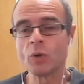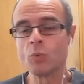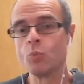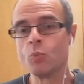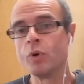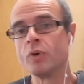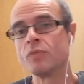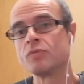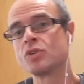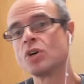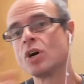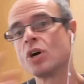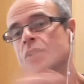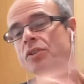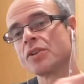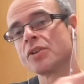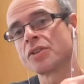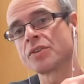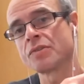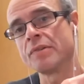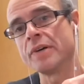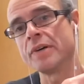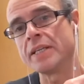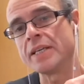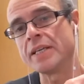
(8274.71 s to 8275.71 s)
We've got the
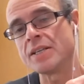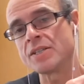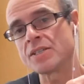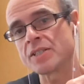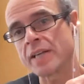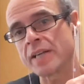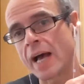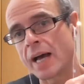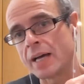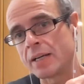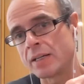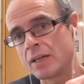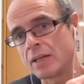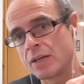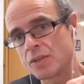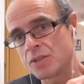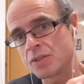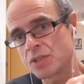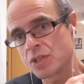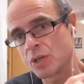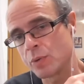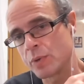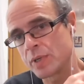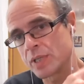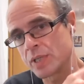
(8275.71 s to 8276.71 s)
3D scanner,
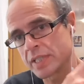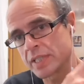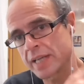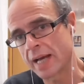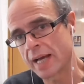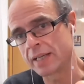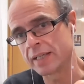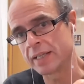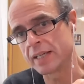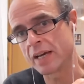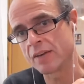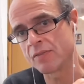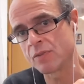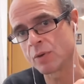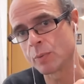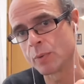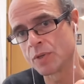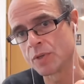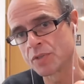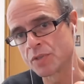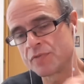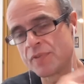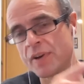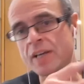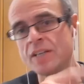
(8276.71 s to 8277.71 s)
so we're scanning
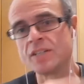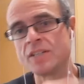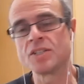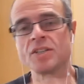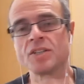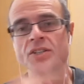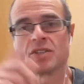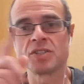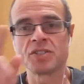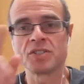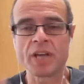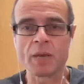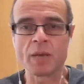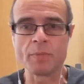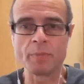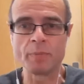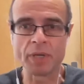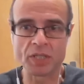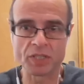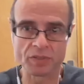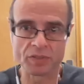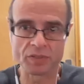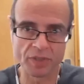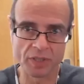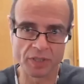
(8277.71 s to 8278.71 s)
everyone's face at the same
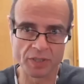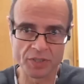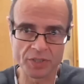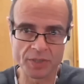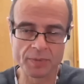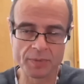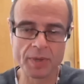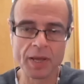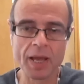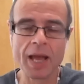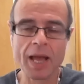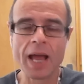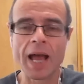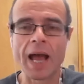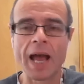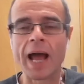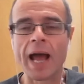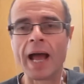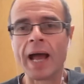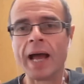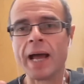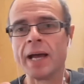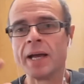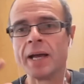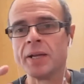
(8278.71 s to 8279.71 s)
intervals
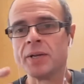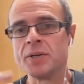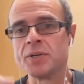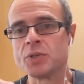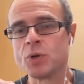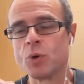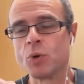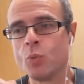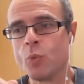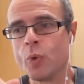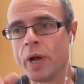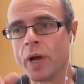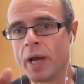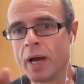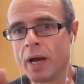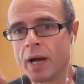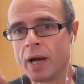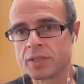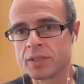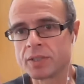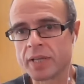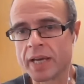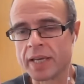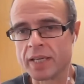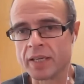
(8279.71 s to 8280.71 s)
and we
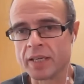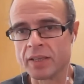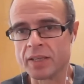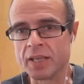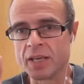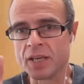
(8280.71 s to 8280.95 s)
are taking